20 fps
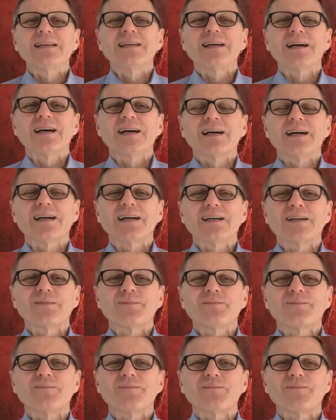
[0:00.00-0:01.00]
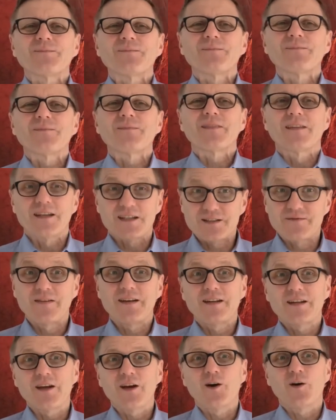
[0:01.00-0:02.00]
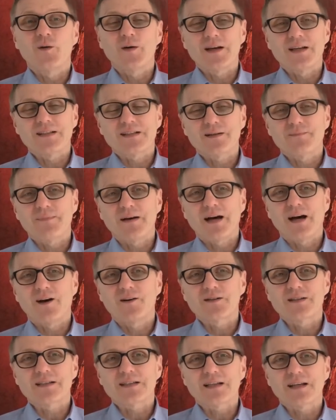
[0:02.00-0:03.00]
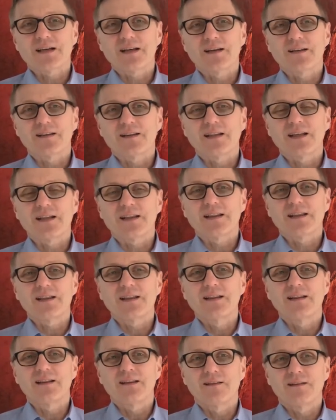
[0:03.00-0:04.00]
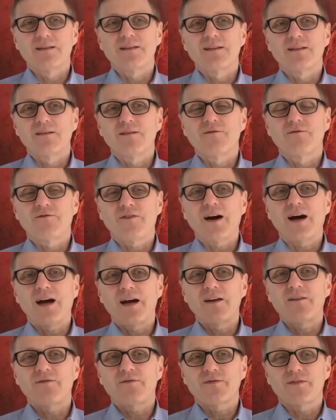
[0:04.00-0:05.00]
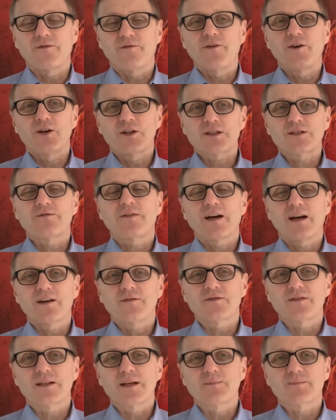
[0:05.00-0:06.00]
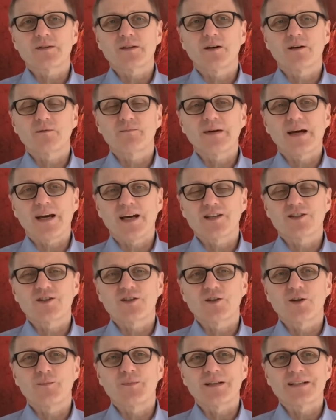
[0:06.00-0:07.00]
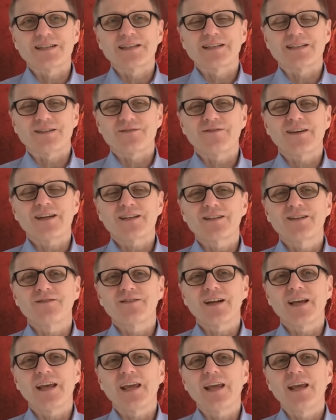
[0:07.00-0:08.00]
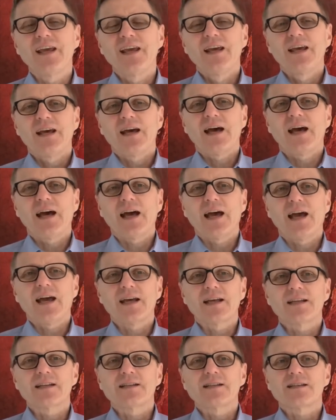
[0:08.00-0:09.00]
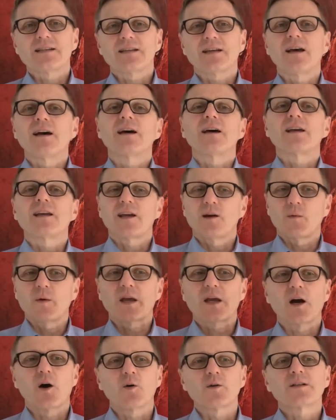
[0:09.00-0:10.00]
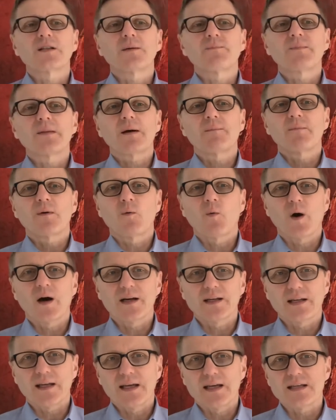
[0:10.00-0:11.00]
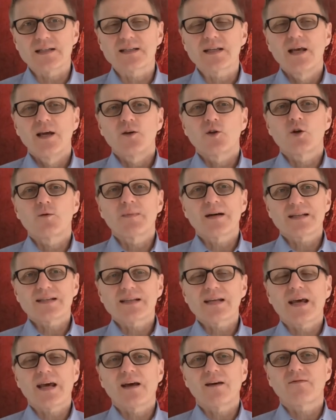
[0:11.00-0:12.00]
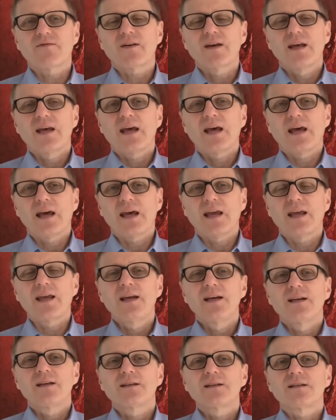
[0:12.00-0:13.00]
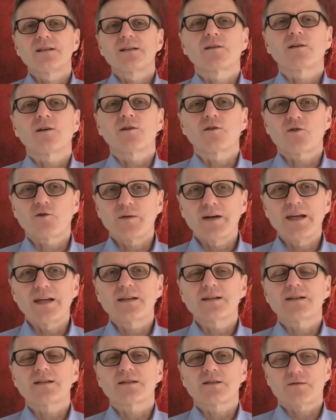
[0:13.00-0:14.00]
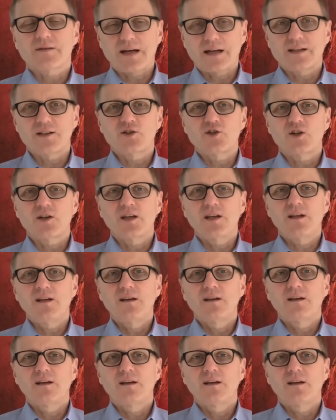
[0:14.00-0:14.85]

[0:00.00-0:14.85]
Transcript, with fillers: um, this video is about uh, the five, the first five tips on managing your business effectively. And uh, here we go. Tip number one is you must have a concrete strategy